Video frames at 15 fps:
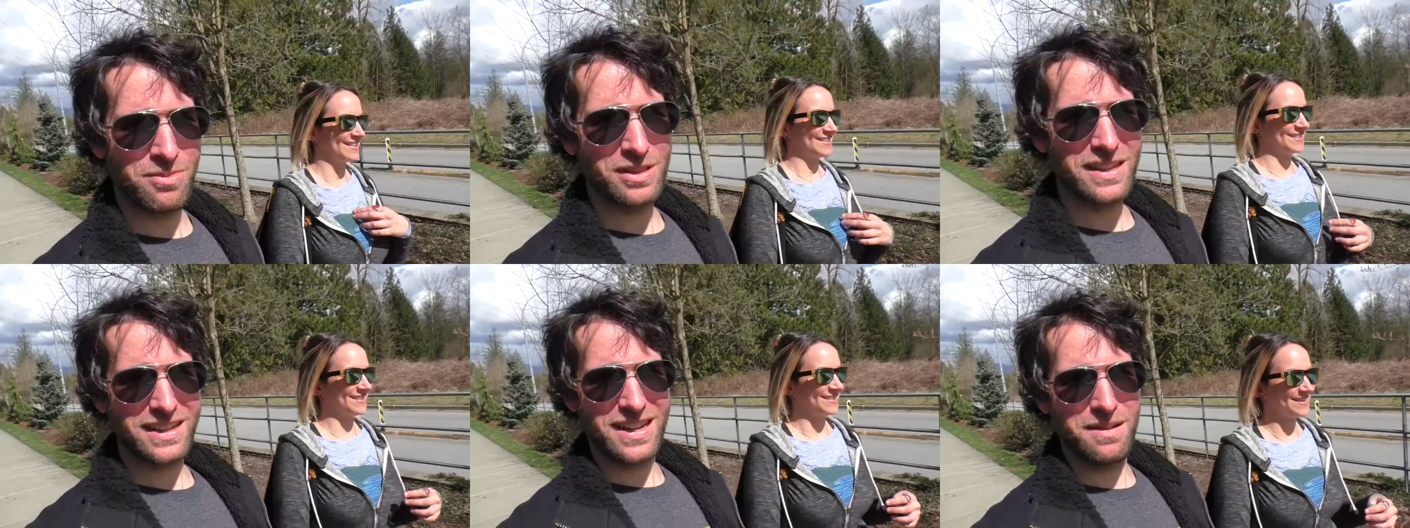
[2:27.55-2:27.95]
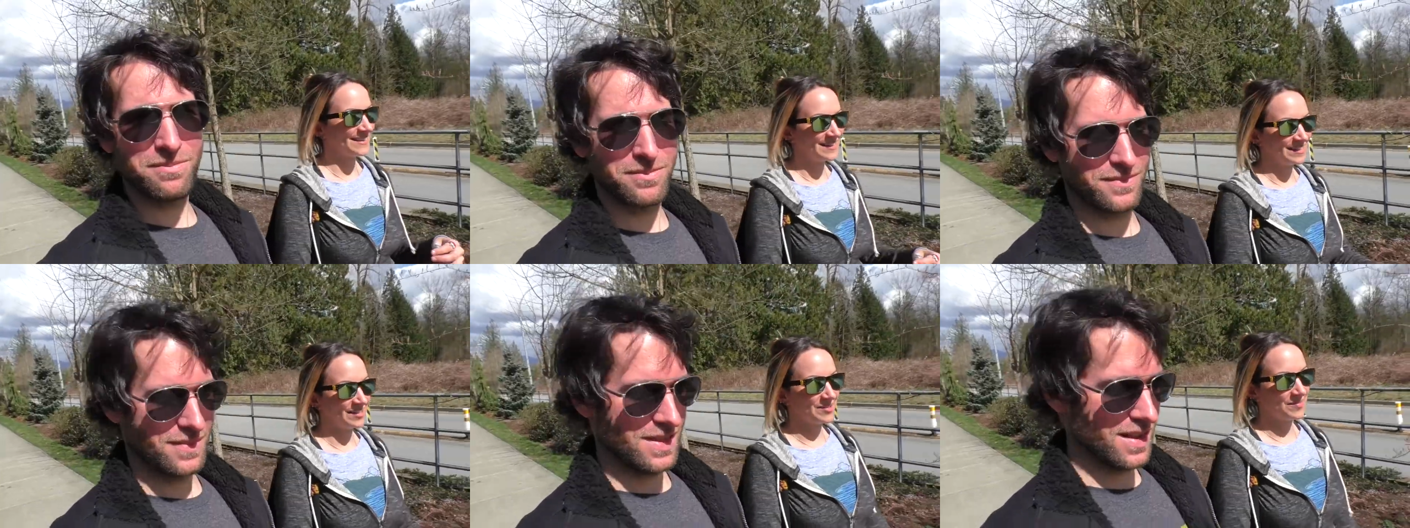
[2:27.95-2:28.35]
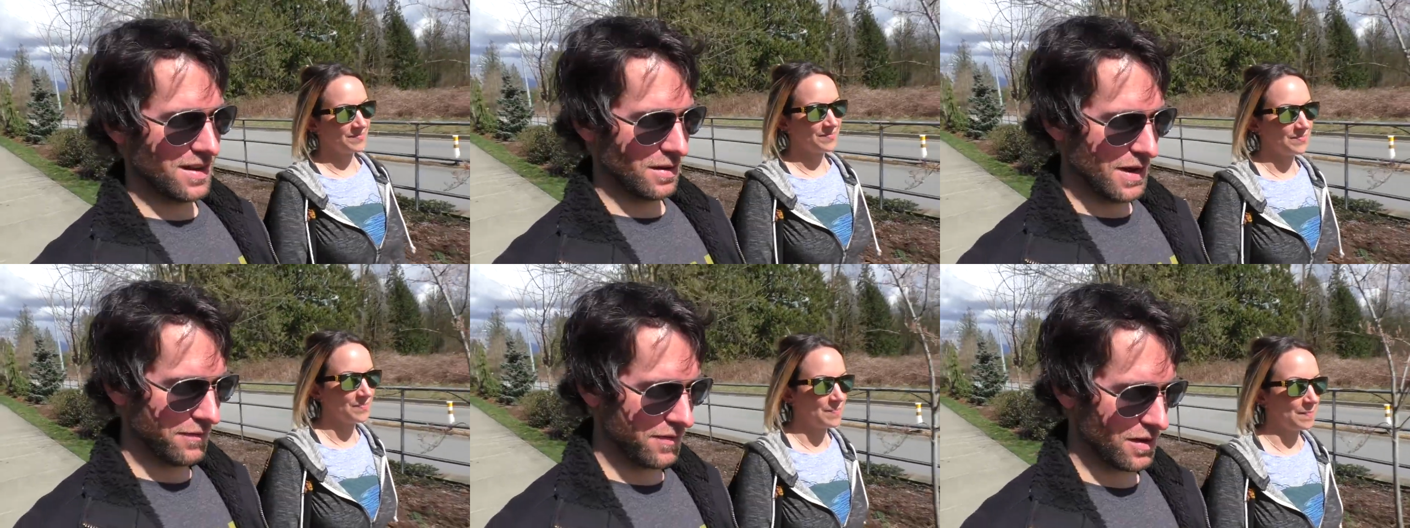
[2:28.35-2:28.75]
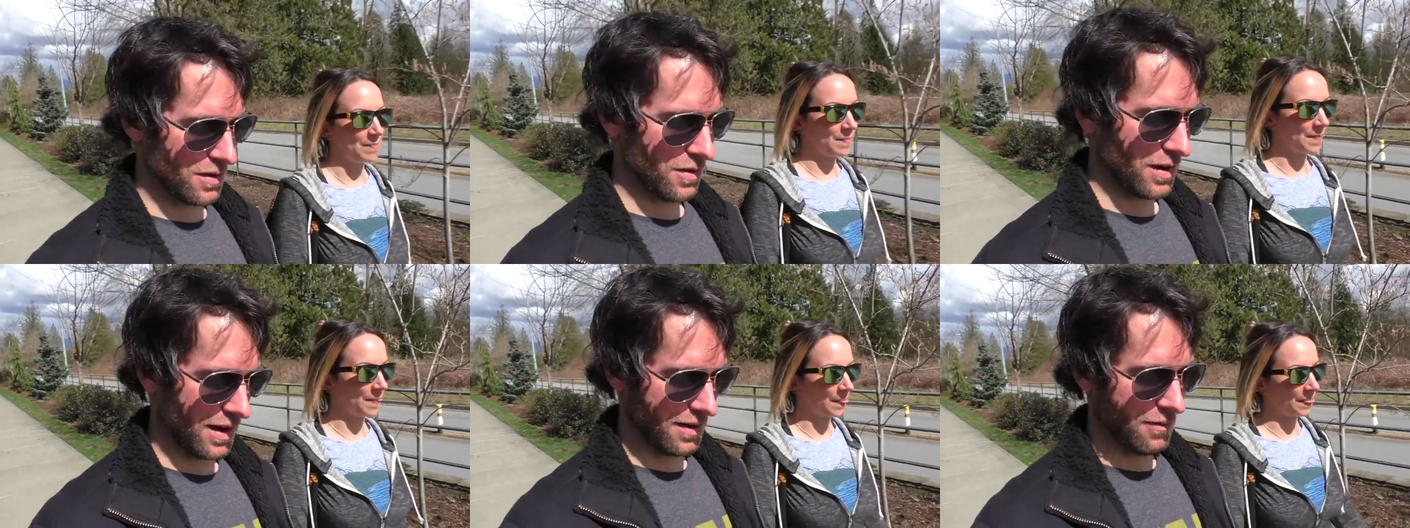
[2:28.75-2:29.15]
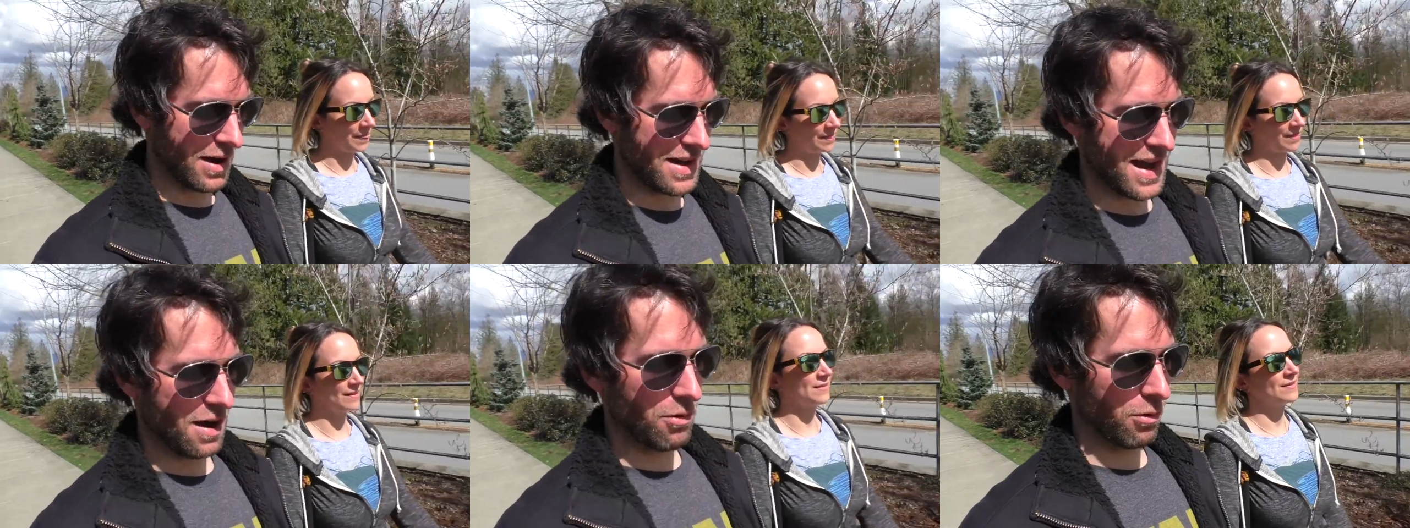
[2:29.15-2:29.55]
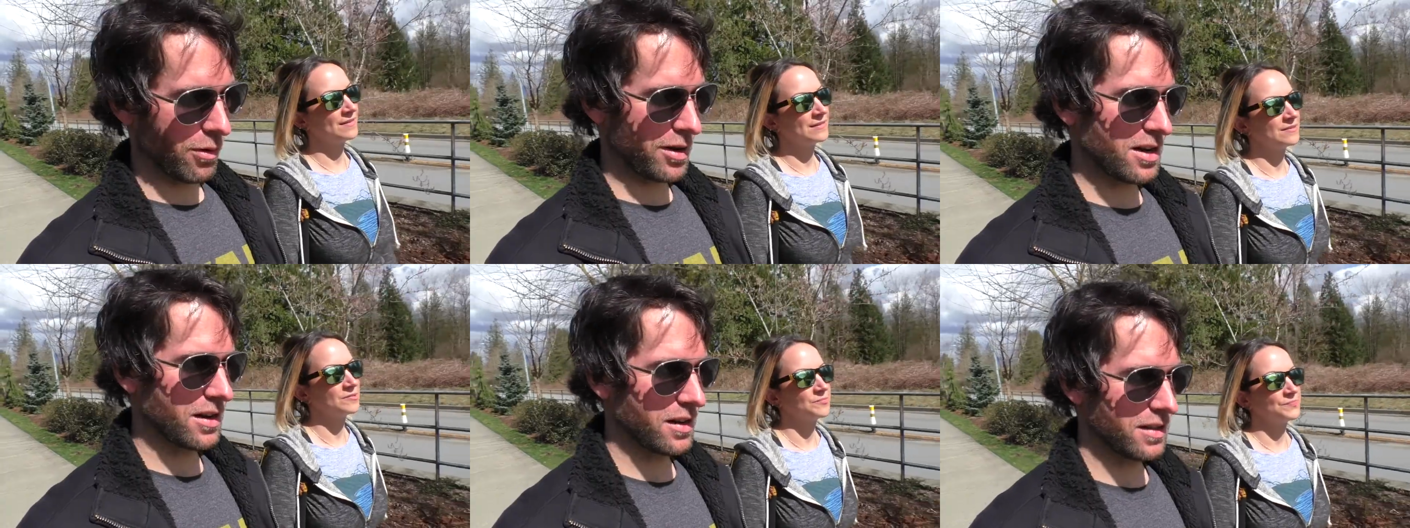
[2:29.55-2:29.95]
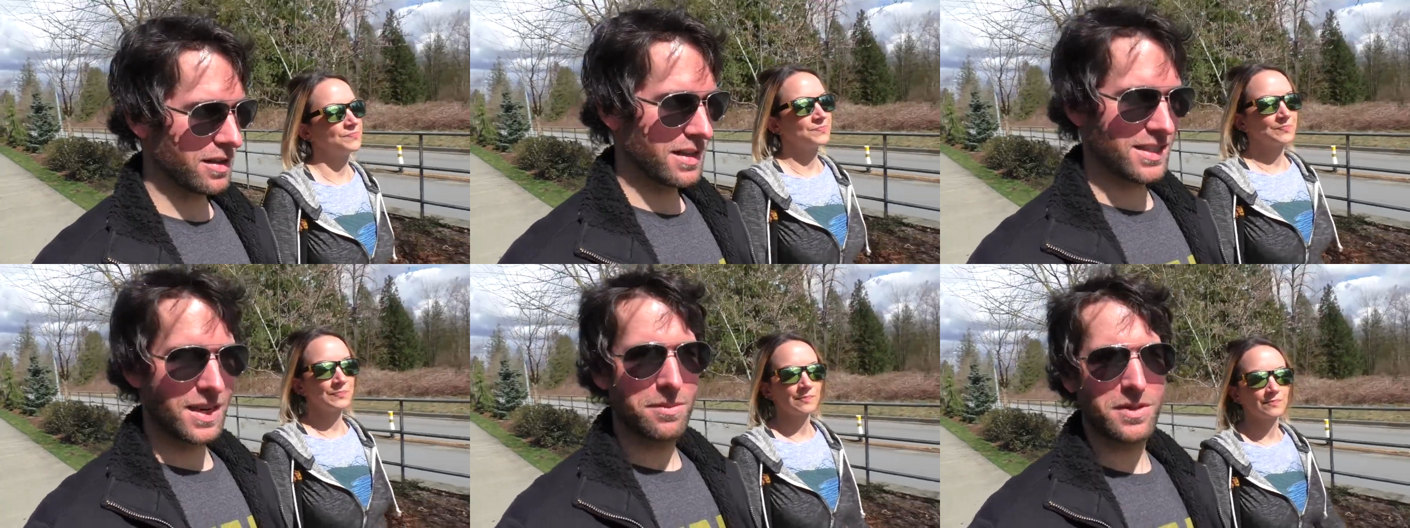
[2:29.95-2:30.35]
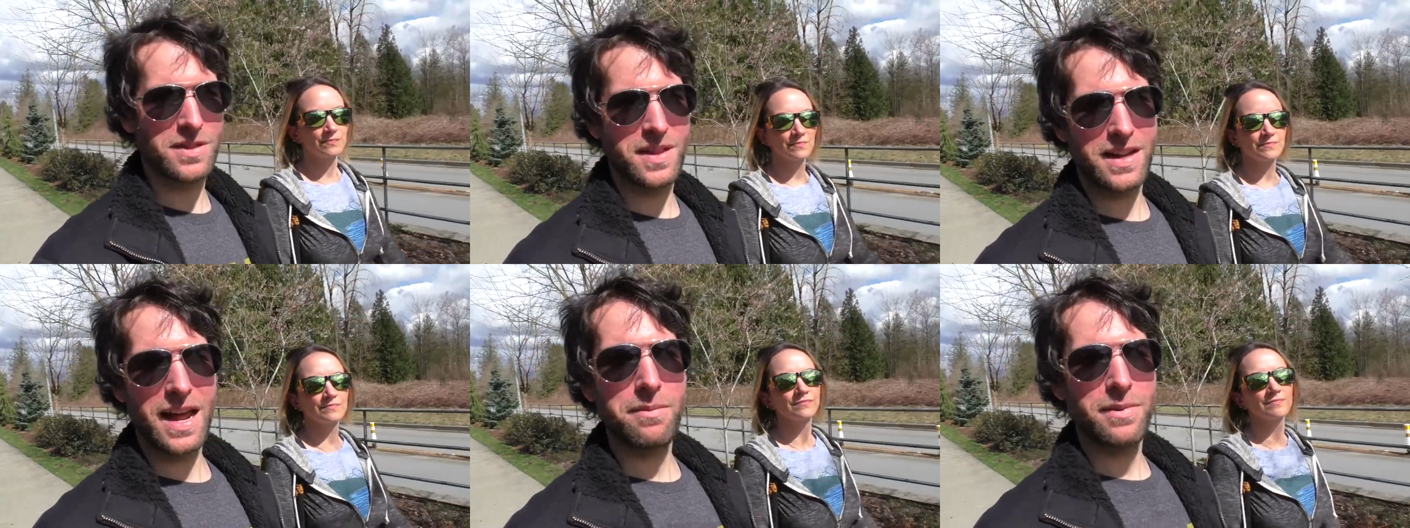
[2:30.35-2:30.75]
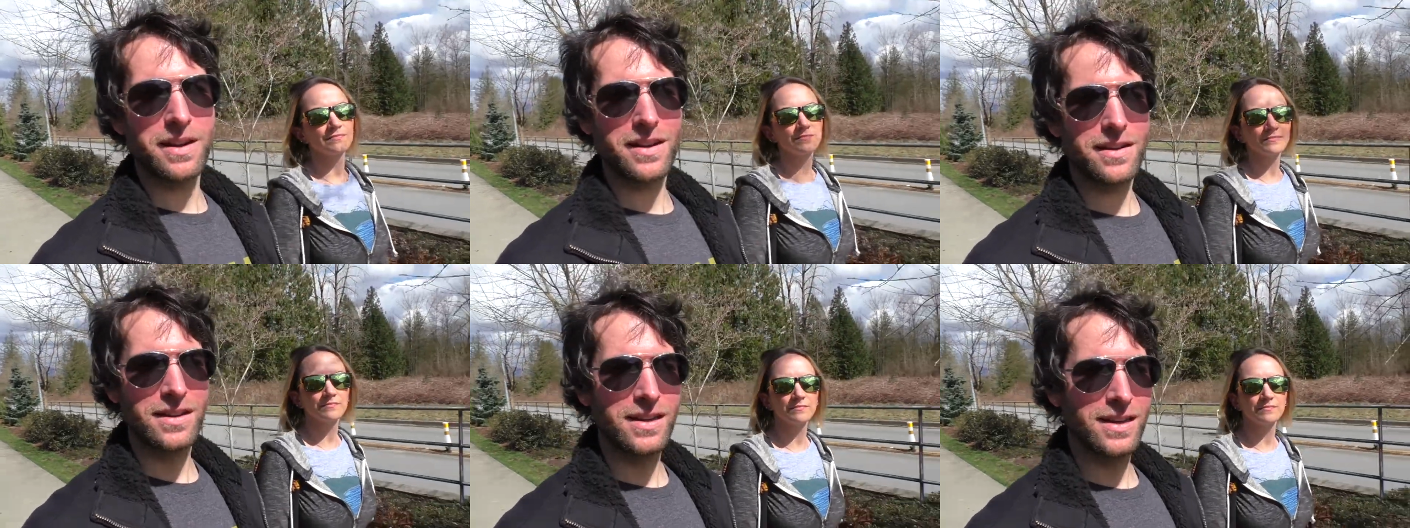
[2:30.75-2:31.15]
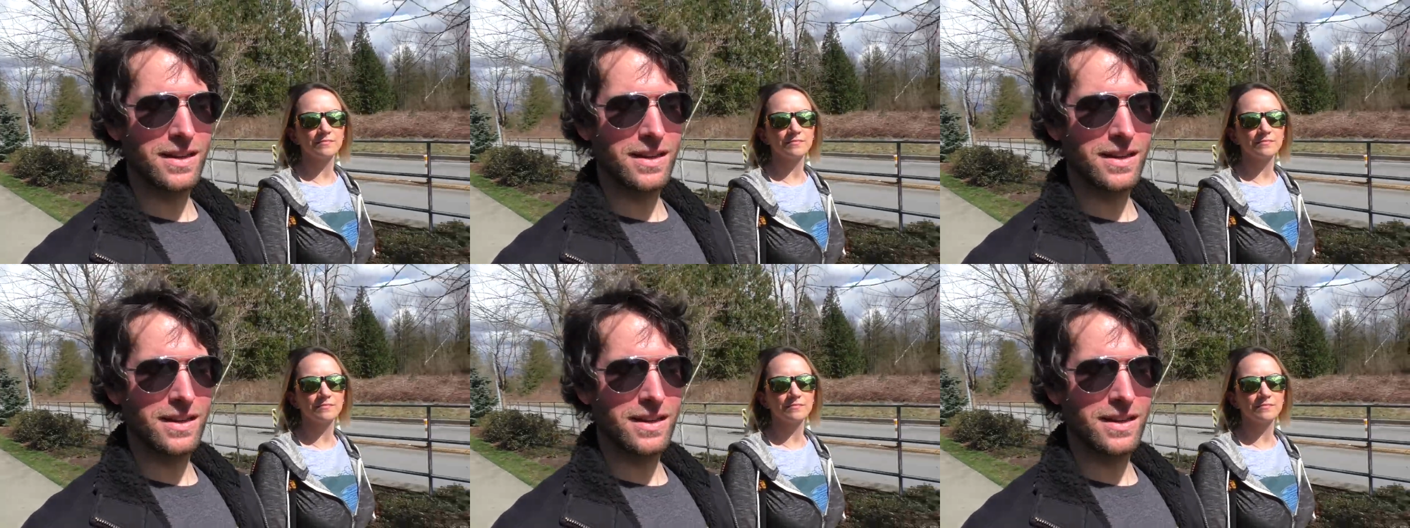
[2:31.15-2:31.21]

Speaker 1: But like I'm, you know, even though right now we're working under the assumption that I'm gonna